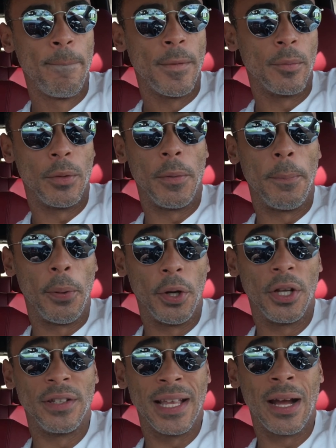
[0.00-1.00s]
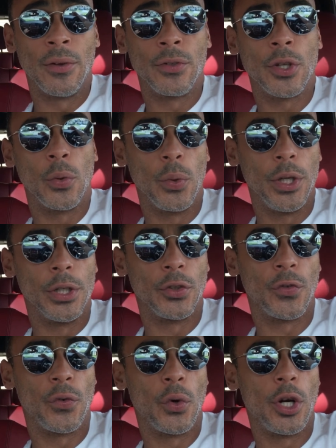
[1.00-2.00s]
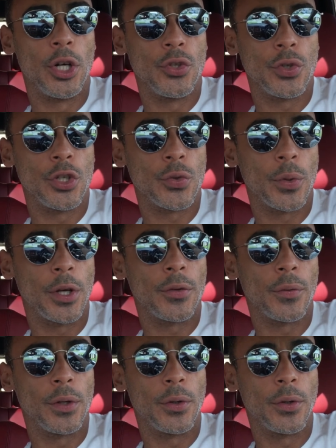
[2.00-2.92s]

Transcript: I'm going to be putting down to the wheels 423